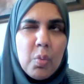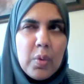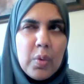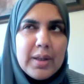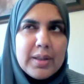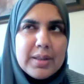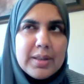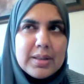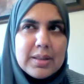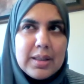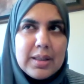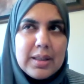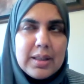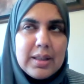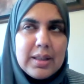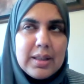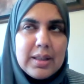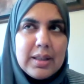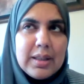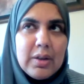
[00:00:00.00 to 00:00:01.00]
one
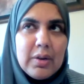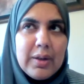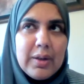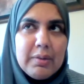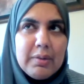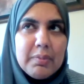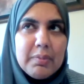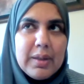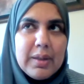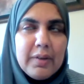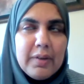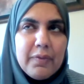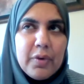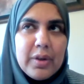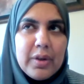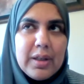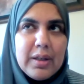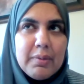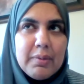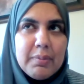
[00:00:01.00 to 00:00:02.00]
city, and
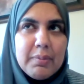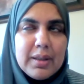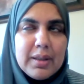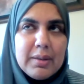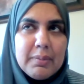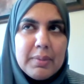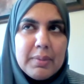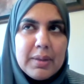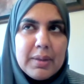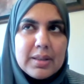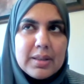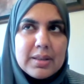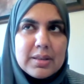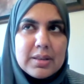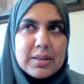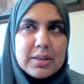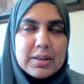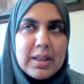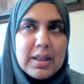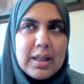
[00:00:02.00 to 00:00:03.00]
California being the
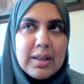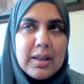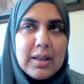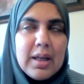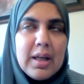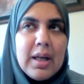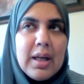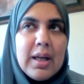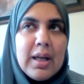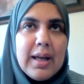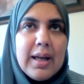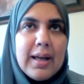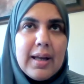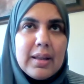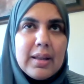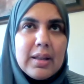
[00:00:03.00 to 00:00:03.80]
biggest state. And,